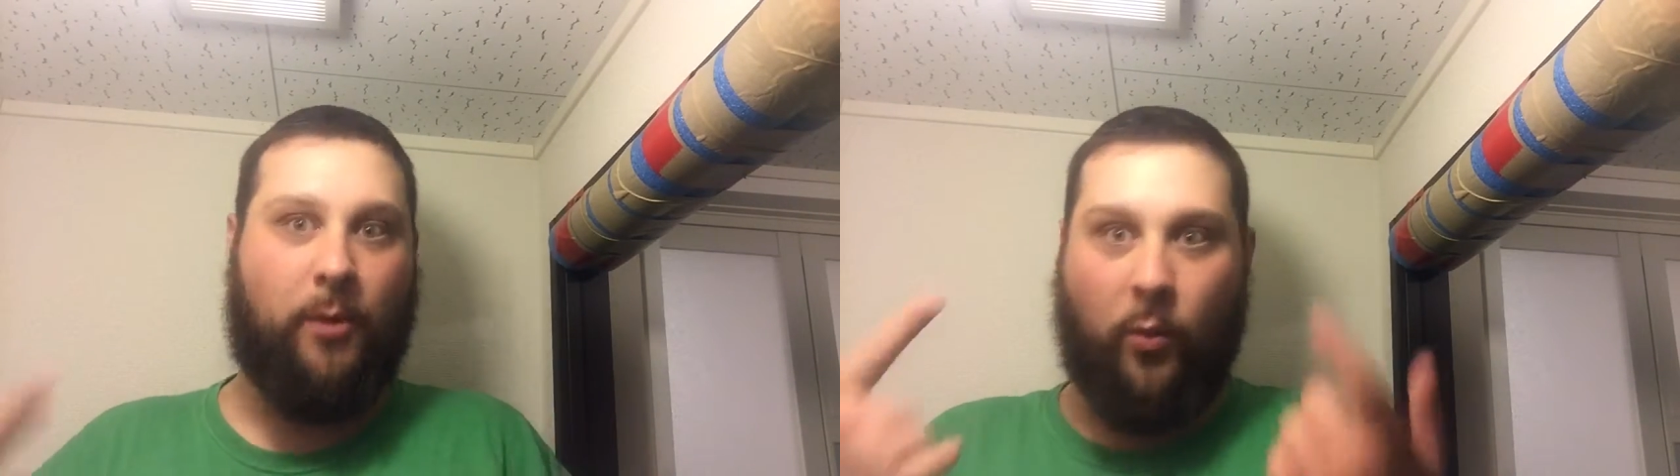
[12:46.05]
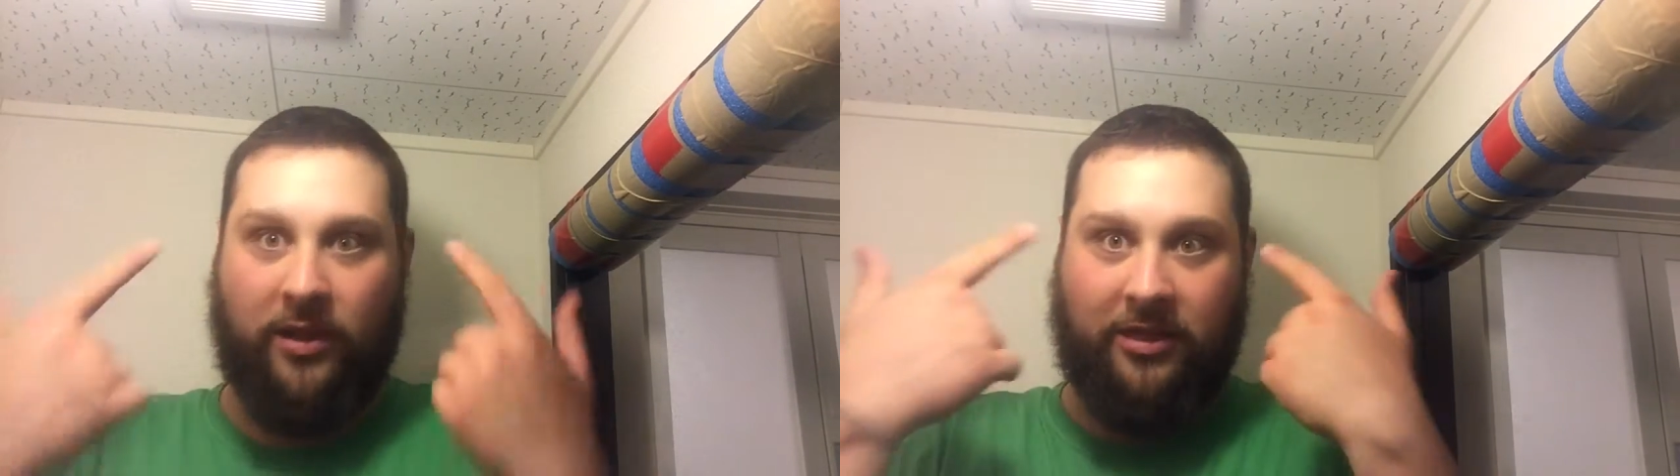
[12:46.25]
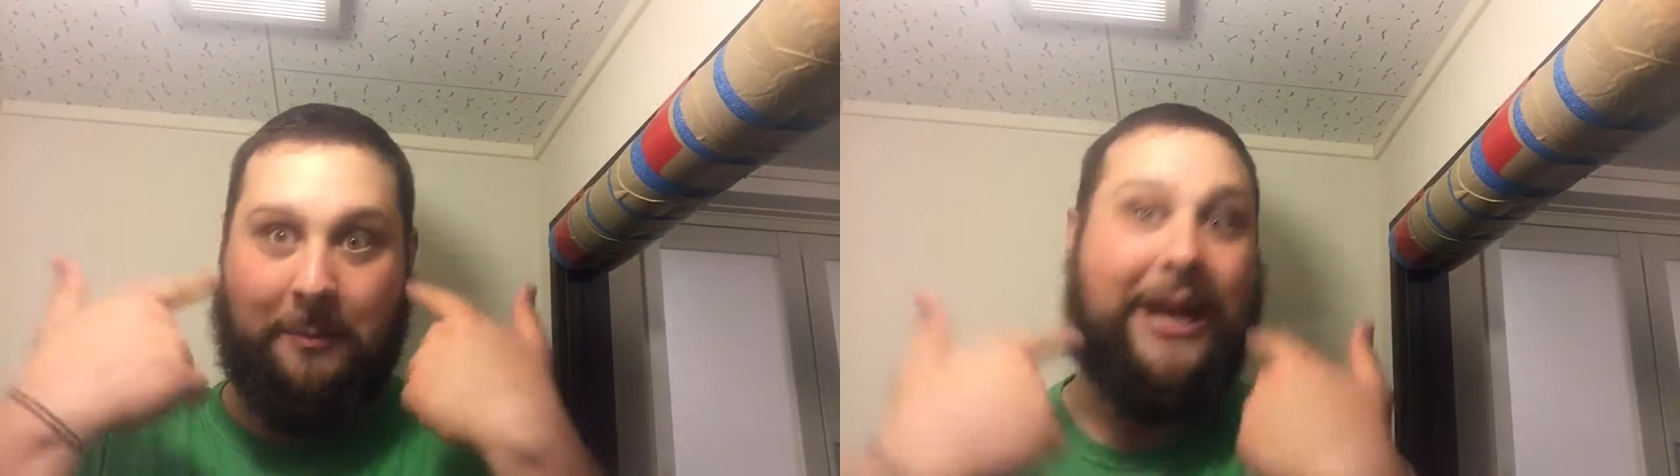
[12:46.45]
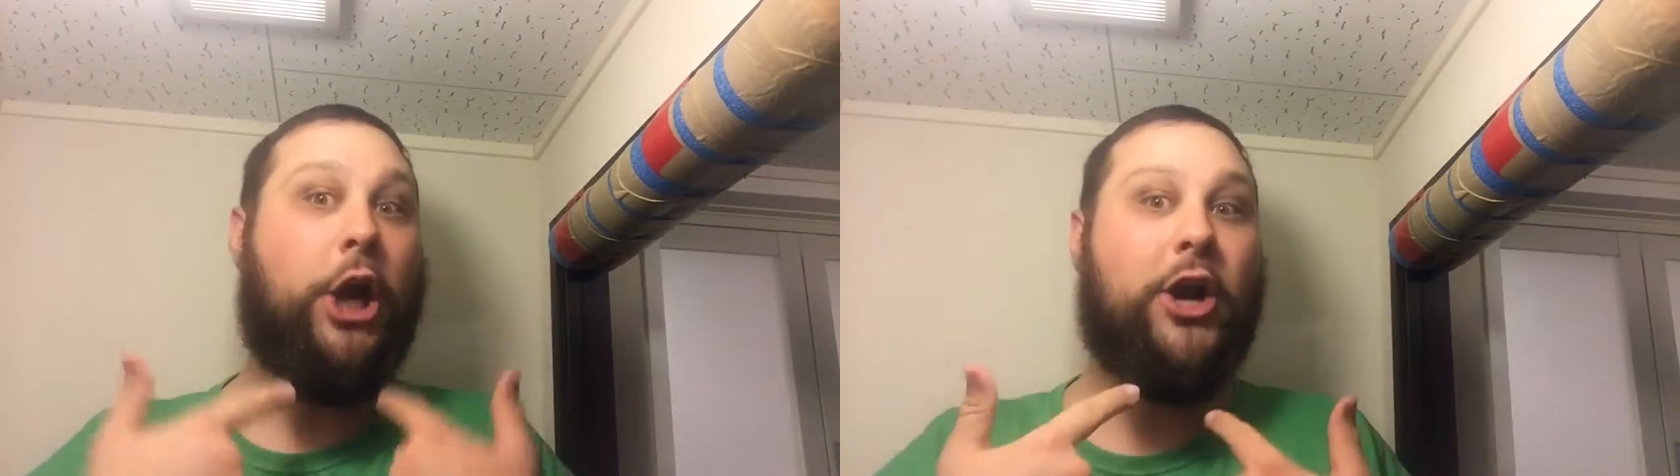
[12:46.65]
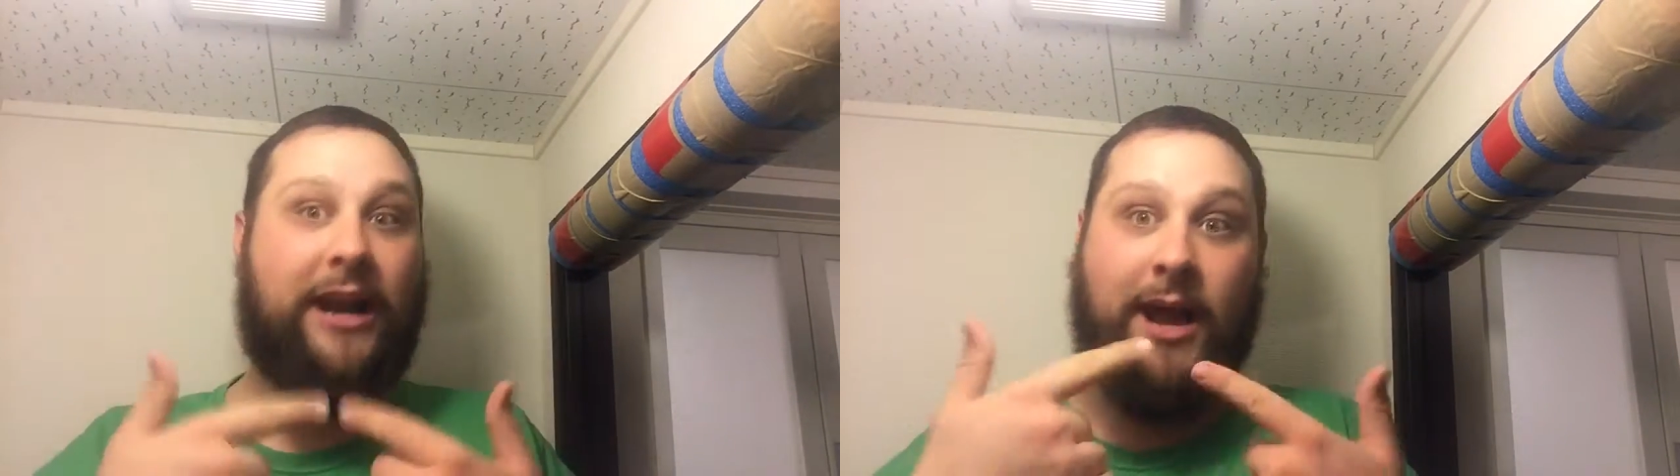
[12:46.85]
but with a
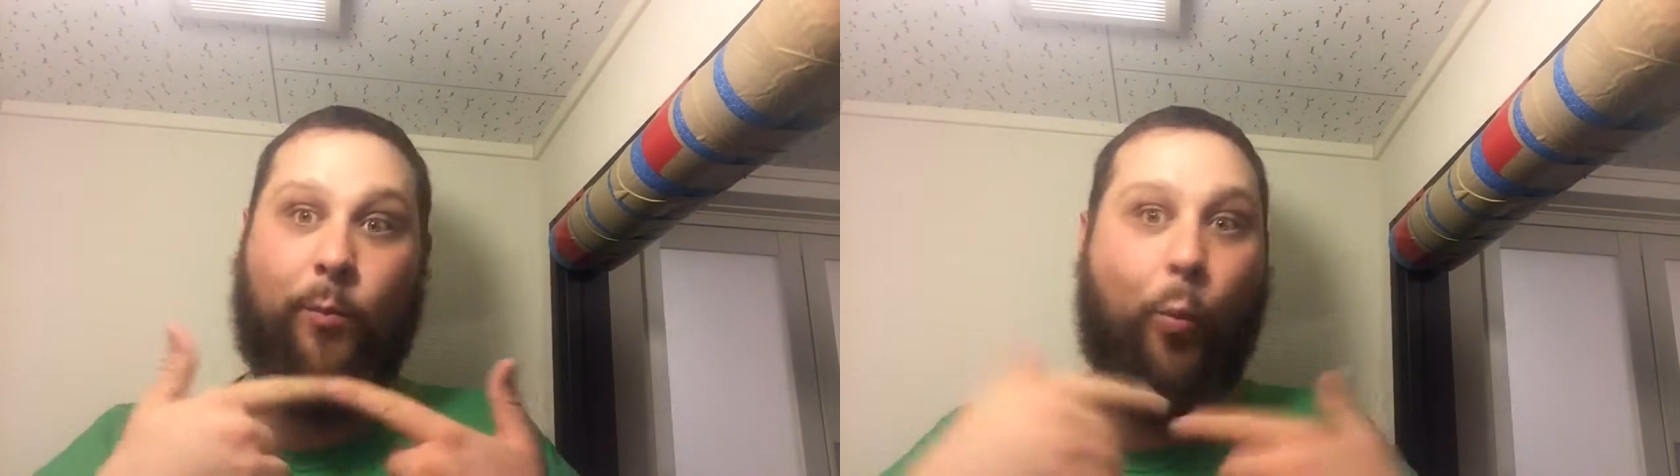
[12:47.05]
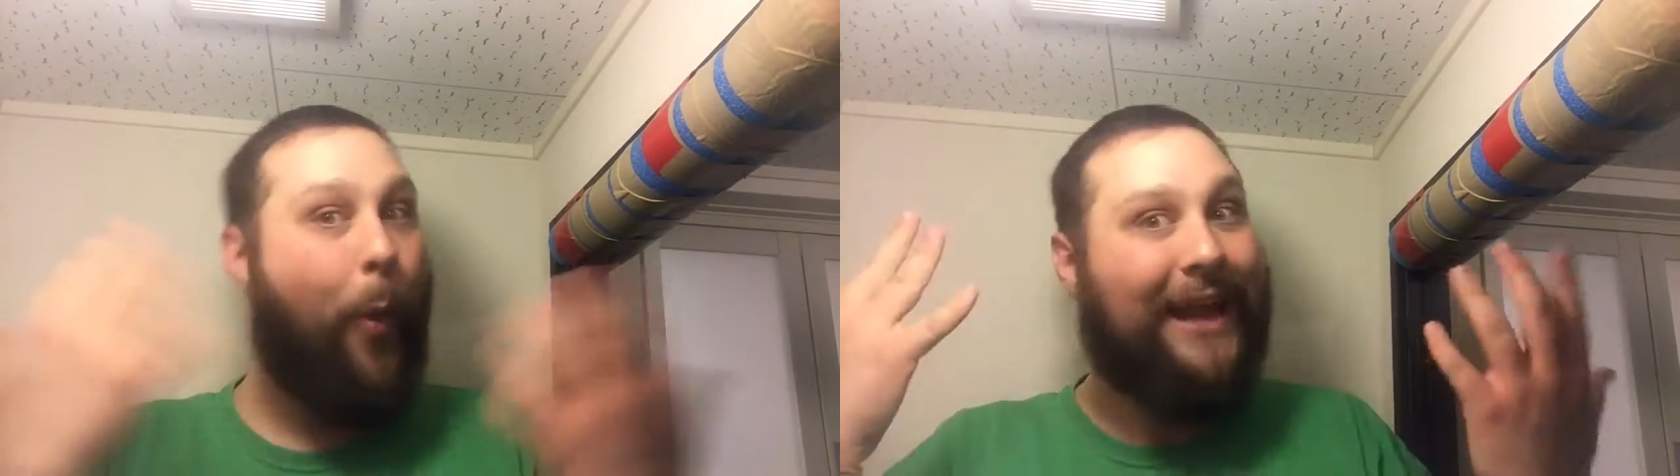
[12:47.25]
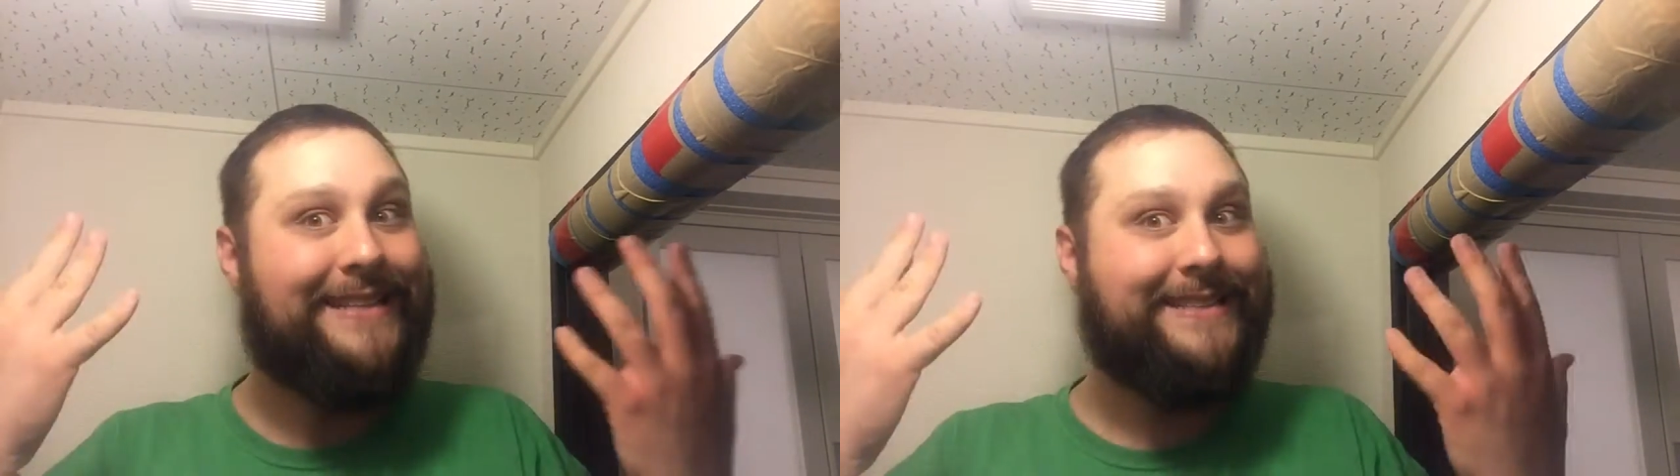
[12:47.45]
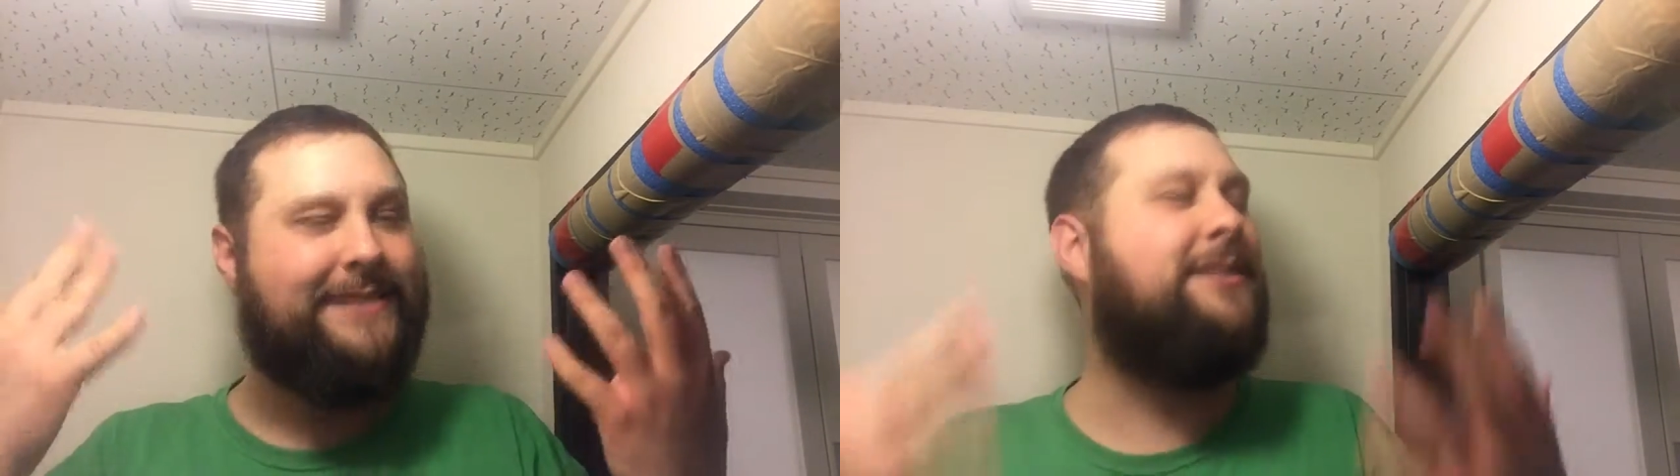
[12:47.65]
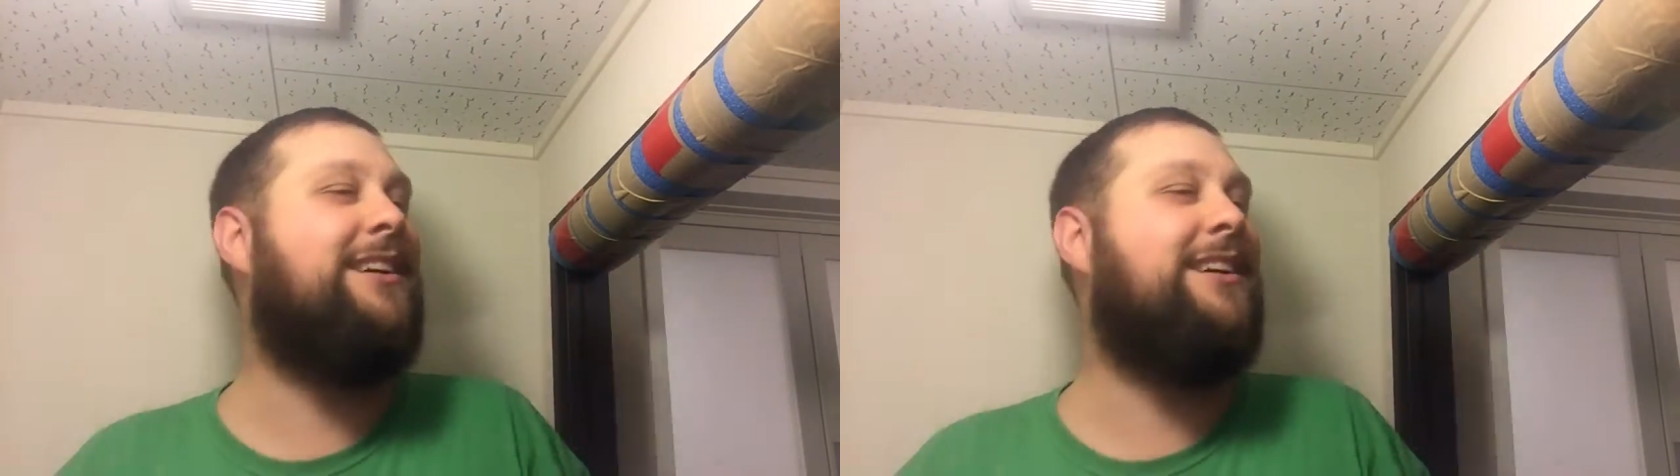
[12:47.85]
beard and I'm white.